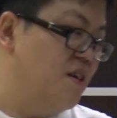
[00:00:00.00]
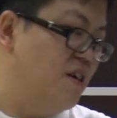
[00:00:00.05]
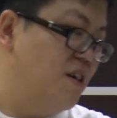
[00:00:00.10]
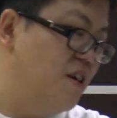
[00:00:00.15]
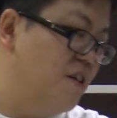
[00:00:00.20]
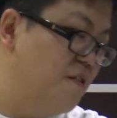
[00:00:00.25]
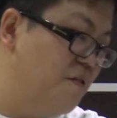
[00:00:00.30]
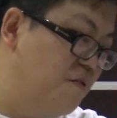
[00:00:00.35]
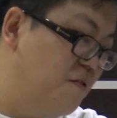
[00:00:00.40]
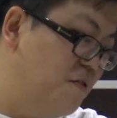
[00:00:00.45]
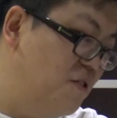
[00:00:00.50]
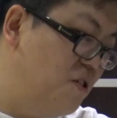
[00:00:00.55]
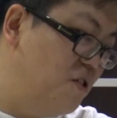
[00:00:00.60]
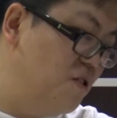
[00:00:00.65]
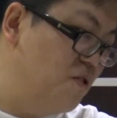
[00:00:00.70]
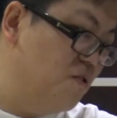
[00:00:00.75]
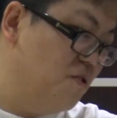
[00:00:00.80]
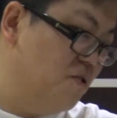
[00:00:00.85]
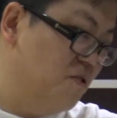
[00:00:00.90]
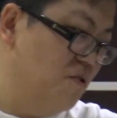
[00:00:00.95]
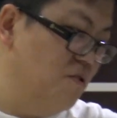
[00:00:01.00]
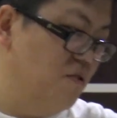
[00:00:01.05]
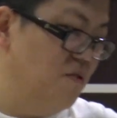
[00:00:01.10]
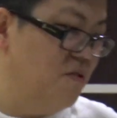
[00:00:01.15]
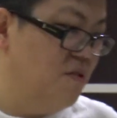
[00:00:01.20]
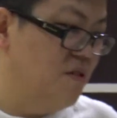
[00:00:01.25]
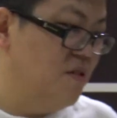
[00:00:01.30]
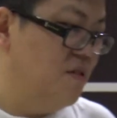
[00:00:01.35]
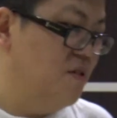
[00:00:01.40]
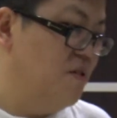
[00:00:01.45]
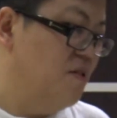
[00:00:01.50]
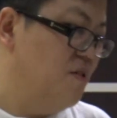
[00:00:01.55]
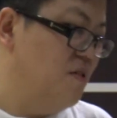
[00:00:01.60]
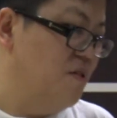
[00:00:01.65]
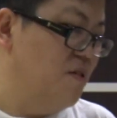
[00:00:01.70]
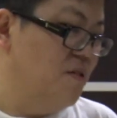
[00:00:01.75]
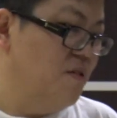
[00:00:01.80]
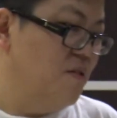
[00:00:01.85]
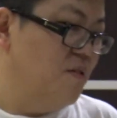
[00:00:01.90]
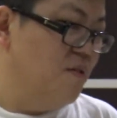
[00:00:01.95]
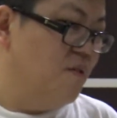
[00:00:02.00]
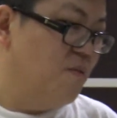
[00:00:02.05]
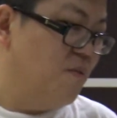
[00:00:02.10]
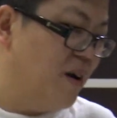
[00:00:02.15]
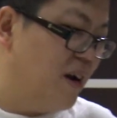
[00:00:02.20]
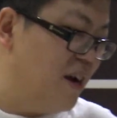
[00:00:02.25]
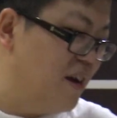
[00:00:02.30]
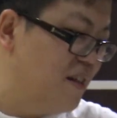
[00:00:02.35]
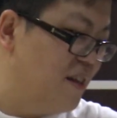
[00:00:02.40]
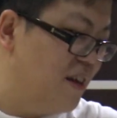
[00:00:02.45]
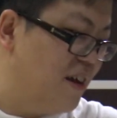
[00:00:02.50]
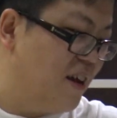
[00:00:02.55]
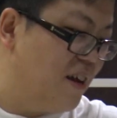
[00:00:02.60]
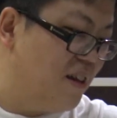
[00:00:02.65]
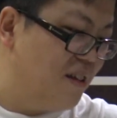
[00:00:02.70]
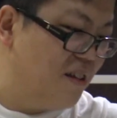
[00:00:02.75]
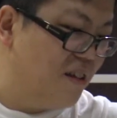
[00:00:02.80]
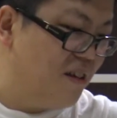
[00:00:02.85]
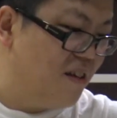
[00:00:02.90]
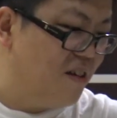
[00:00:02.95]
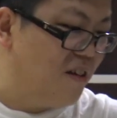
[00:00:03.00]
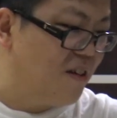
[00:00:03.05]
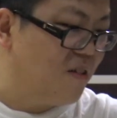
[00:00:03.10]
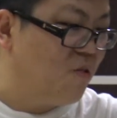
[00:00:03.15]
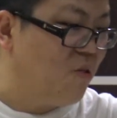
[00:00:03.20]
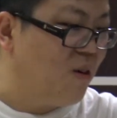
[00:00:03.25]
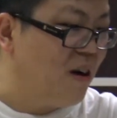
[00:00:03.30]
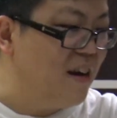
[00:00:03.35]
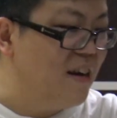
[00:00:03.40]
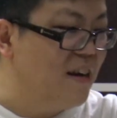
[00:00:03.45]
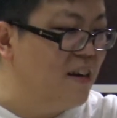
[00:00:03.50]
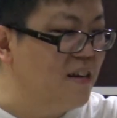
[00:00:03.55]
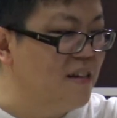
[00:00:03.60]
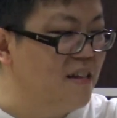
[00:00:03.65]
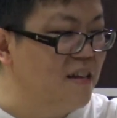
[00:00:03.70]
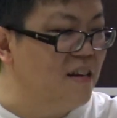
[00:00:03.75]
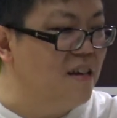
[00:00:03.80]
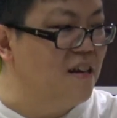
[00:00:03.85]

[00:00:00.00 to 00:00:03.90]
if you went and acquired